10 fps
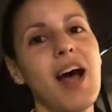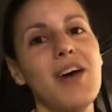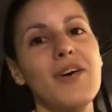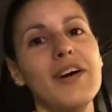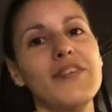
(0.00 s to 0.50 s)

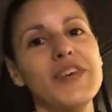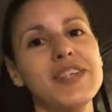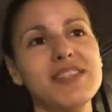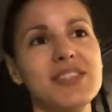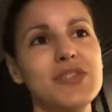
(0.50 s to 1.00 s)
However,
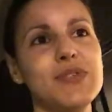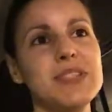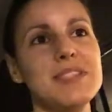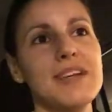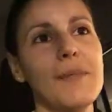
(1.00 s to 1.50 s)
it didn't
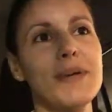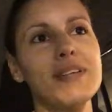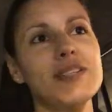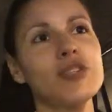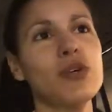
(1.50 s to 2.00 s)
really start my
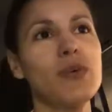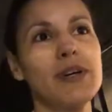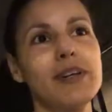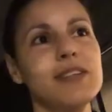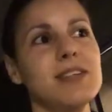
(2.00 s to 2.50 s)
day so
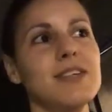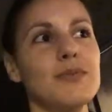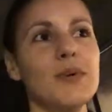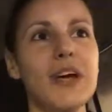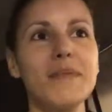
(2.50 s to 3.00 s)
well.
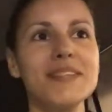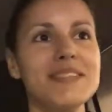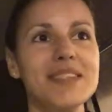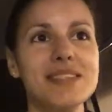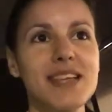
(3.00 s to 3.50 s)
Woke up at
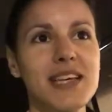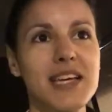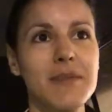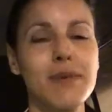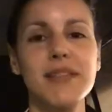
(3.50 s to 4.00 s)
6
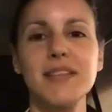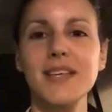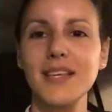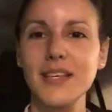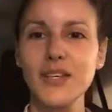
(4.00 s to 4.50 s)
a.m. and
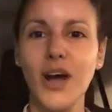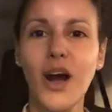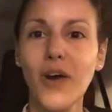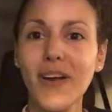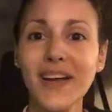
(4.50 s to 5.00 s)
thinking,
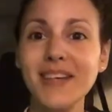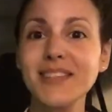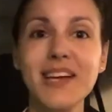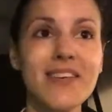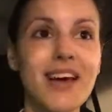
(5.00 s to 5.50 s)
all
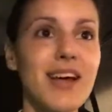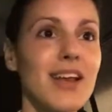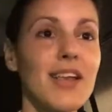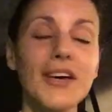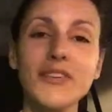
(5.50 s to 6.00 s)
right, I've got
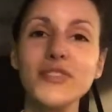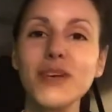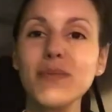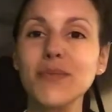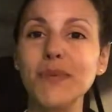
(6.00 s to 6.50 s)
a lot of
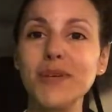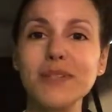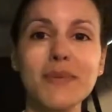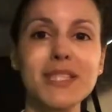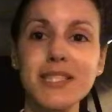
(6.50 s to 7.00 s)
time to play
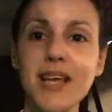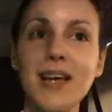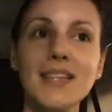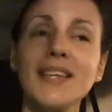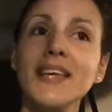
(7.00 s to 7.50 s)
with my
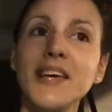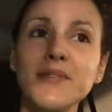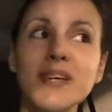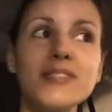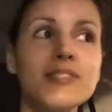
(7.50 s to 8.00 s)
son and
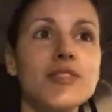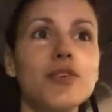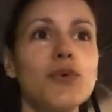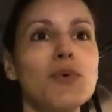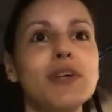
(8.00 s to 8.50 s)
get ready to
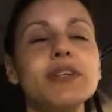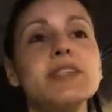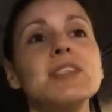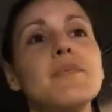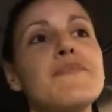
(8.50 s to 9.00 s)
go to work.